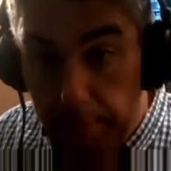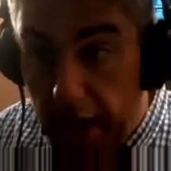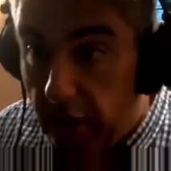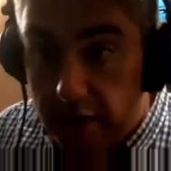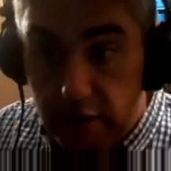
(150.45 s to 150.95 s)

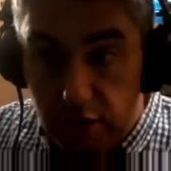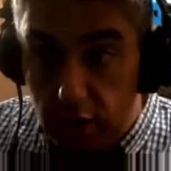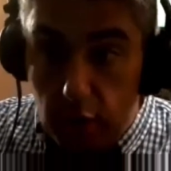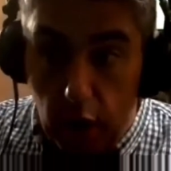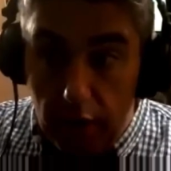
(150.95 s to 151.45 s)
Now they just
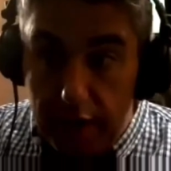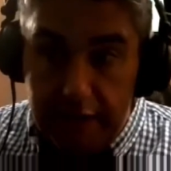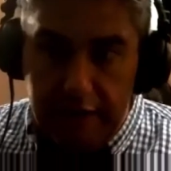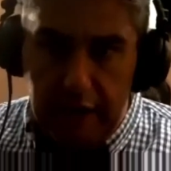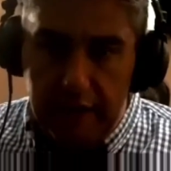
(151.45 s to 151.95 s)
call the
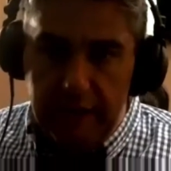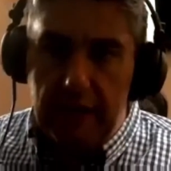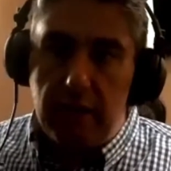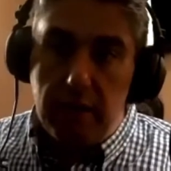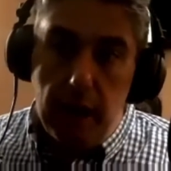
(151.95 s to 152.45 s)
icing. I think
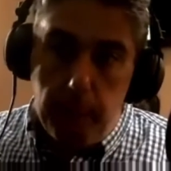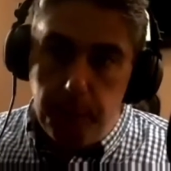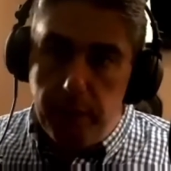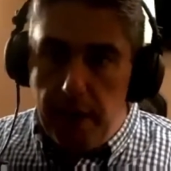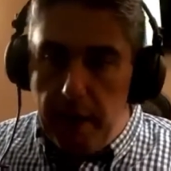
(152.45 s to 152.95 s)
that's to help
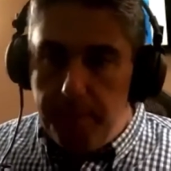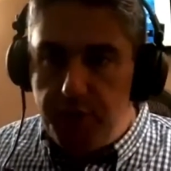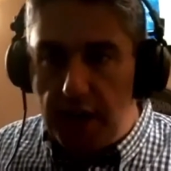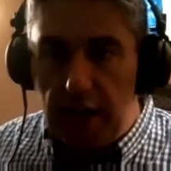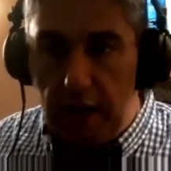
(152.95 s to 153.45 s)
with
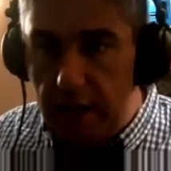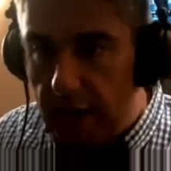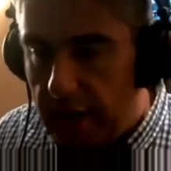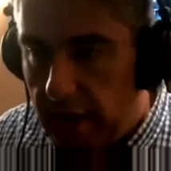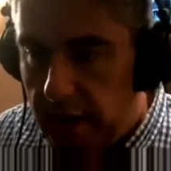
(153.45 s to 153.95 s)
checking and that kind